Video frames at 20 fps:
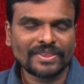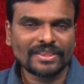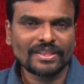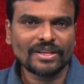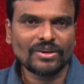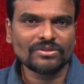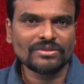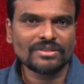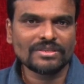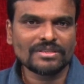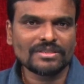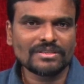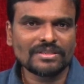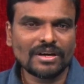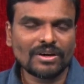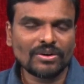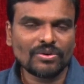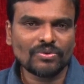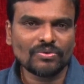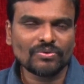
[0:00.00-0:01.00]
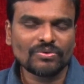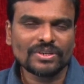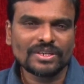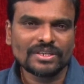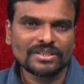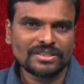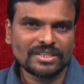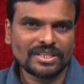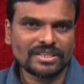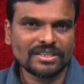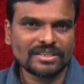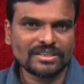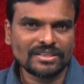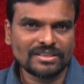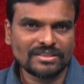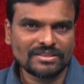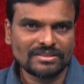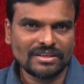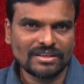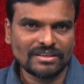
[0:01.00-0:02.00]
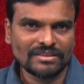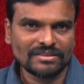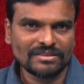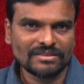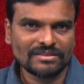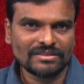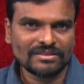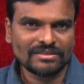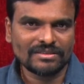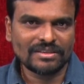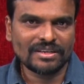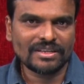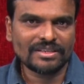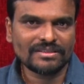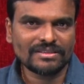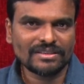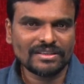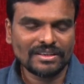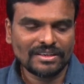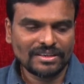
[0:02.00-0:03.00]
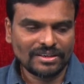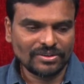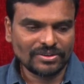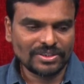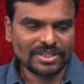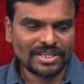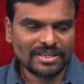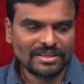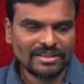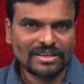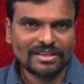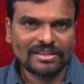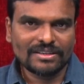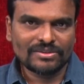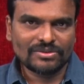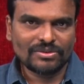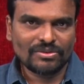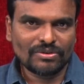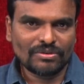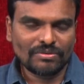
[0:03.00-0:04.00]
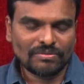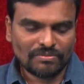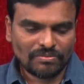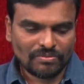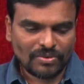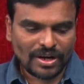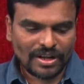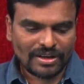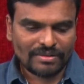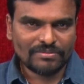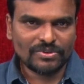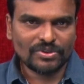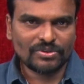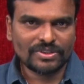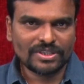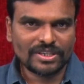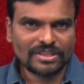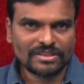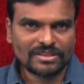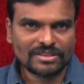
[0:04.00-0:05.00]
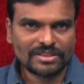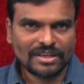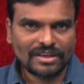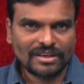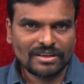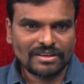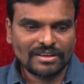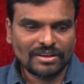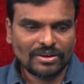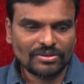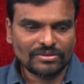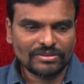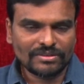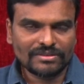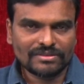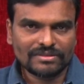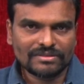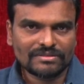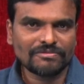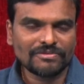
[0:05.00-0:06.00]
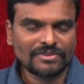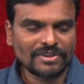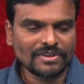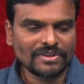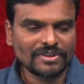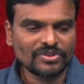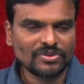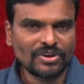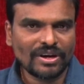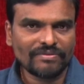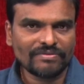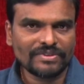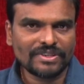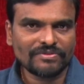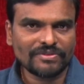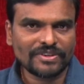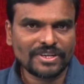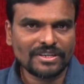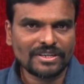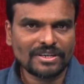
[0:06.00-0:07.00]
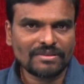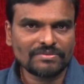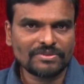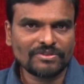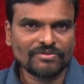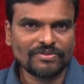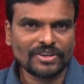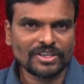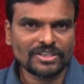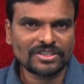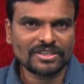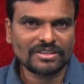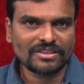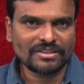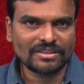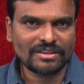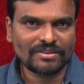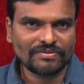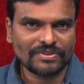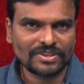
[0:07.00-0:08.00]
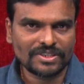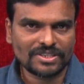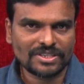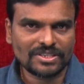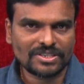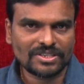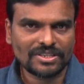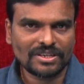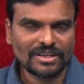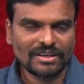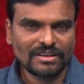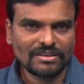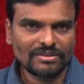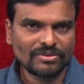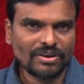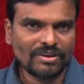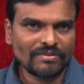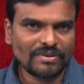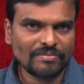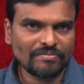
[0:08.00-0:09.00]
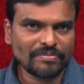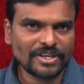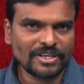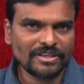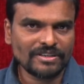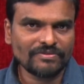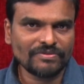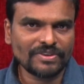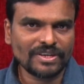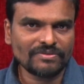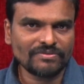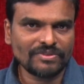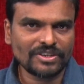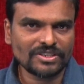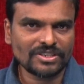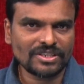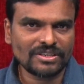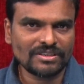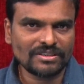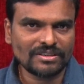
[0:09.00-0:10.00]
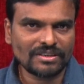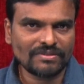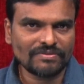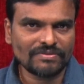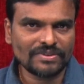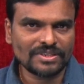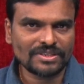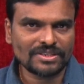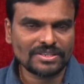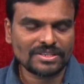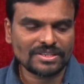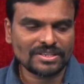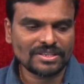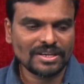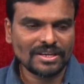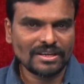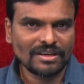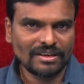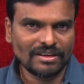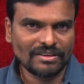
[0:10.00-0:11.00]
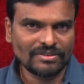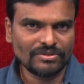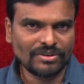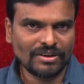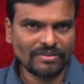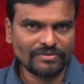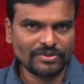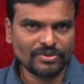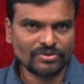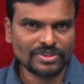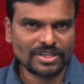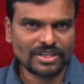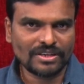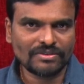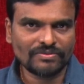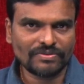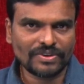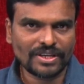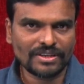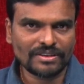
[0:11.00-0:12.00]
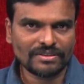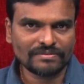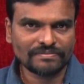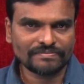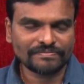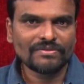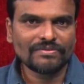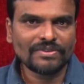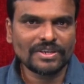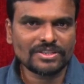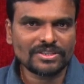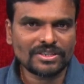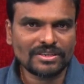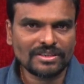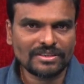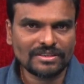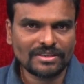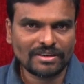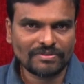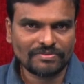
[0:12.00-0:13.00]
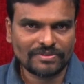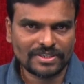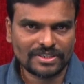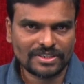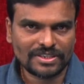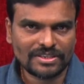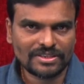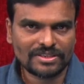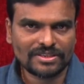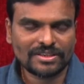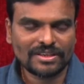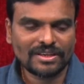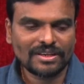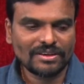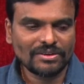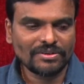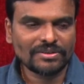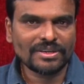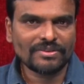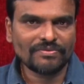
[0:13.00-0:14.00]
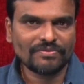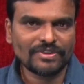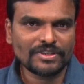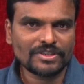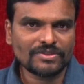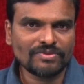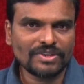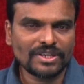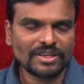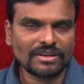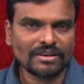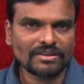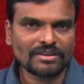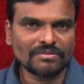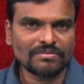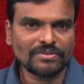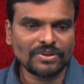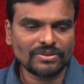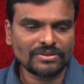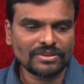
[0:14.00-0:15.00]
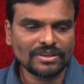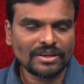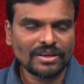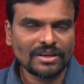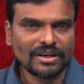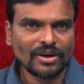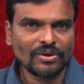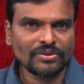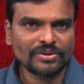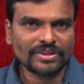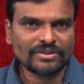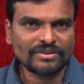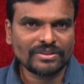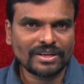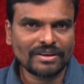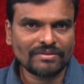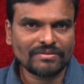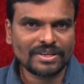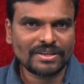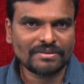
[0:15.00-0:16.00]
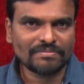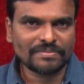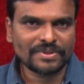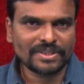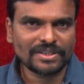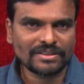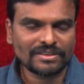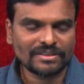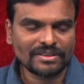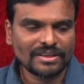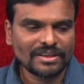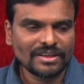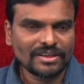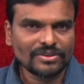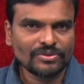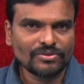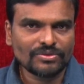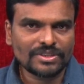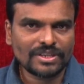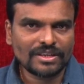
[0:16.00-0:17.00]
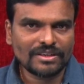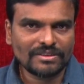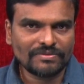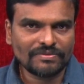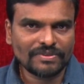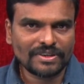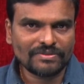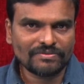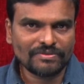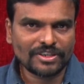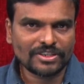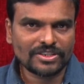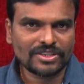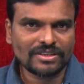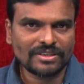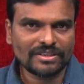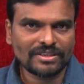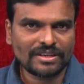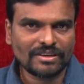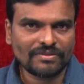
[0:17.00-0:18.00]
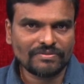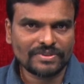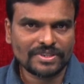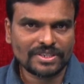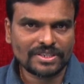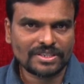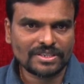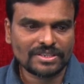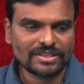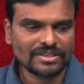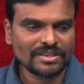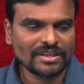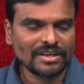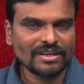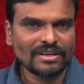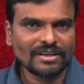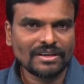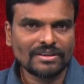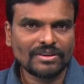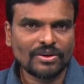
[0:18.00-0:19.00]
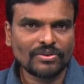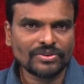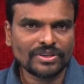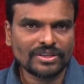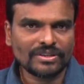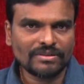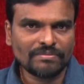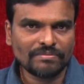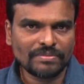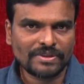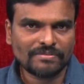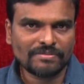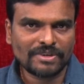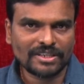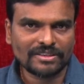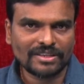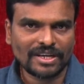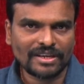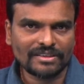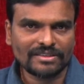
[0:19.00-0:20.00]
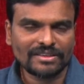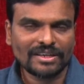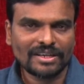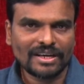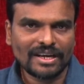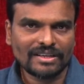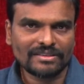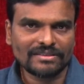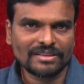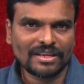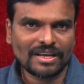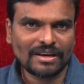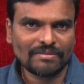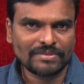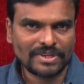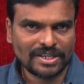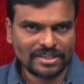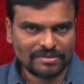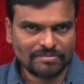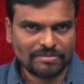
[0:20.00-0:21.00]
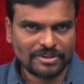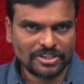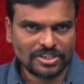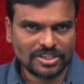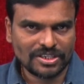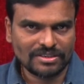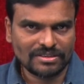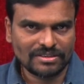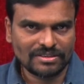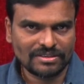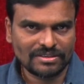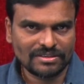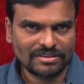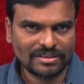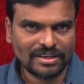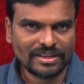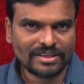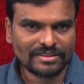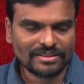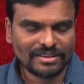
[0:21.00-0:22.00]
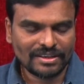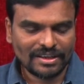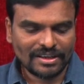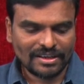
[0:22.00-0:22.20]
Now, this is how checking is done, right? Okay. So, what I am doing is now uh, you have different types of functional interfaces. You have a predefined functional interfaces and you have user defined functional interfaces. Okay, first we'll talk about how can you develop uh, user defined functional interfaces and how can you implement that as a lambda expression, right?